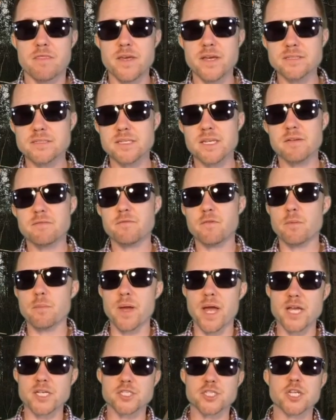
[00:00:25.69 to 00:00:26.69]
This
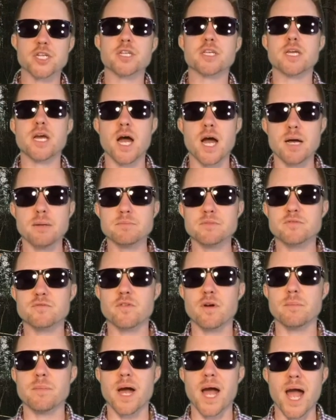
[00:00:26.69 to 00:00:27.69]
information comes
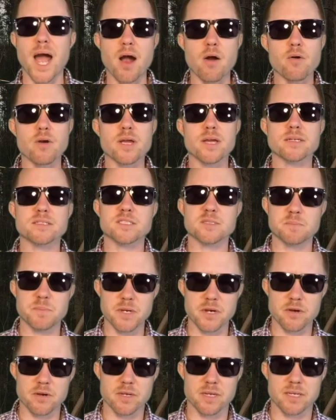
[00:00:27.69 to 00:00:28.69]
from our
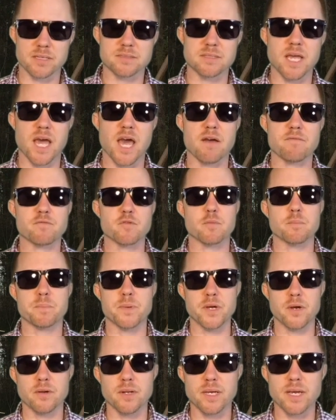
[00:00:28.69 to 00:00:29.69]
experience after
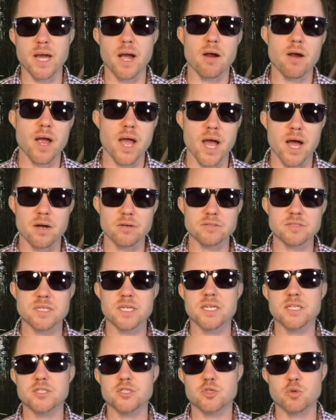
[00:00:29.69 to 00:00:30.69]
building our house
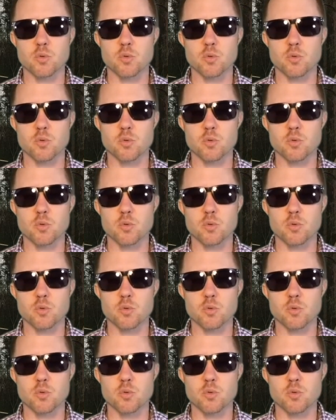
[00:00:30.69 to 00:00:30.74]
in